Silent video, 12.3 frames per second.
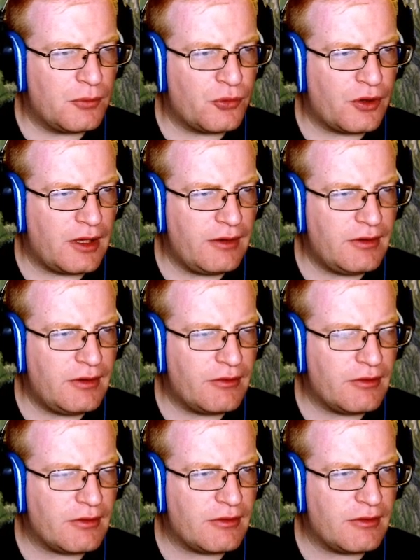Brave
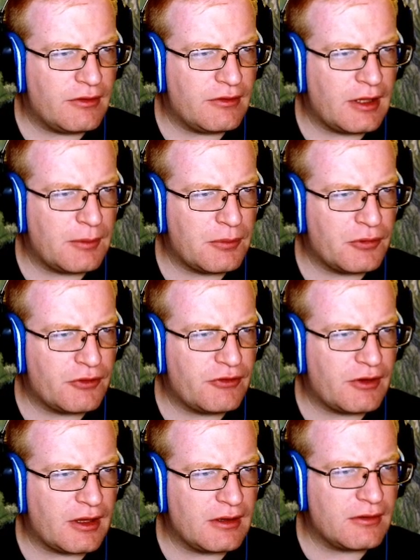gives us the
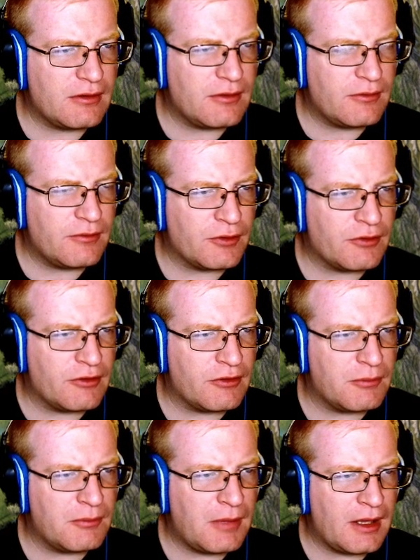10%
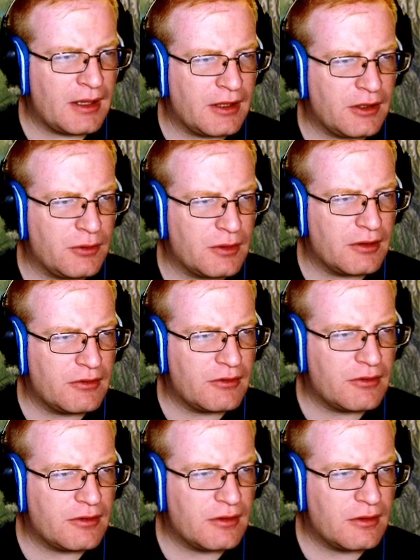versus melee
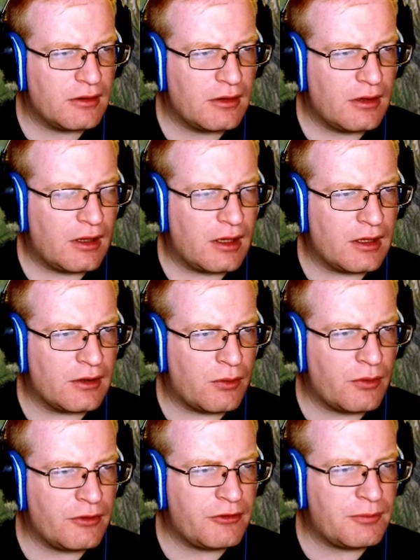units, and
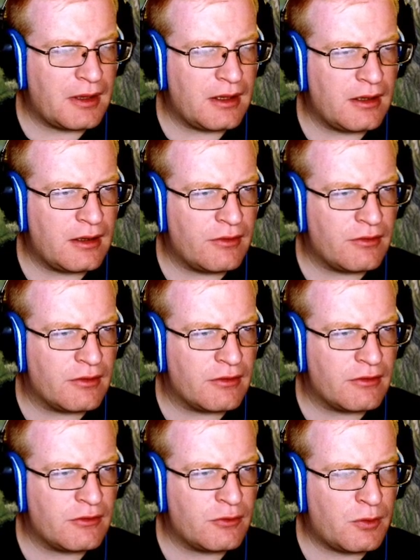Horsebane gives
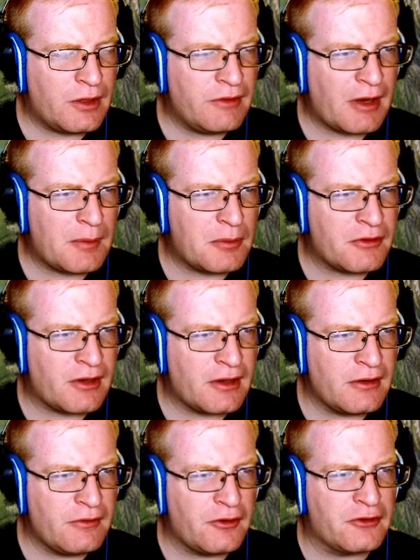us
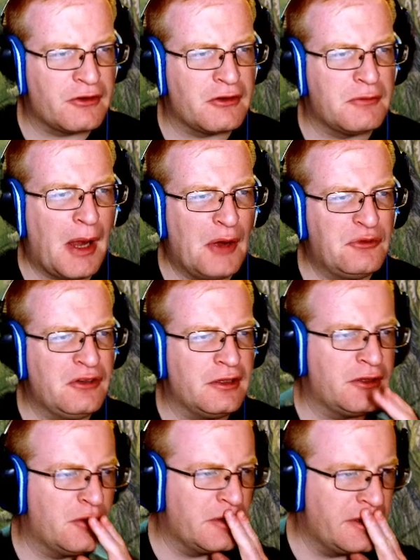25% versus mounted
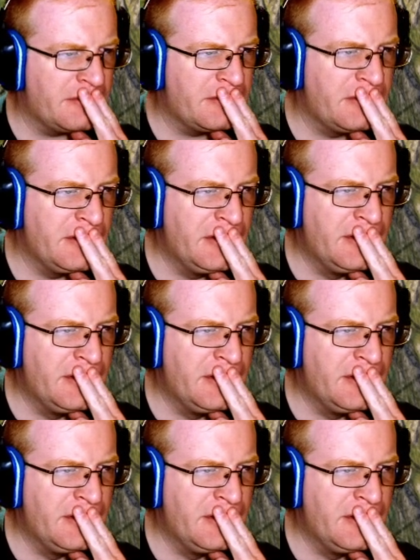units.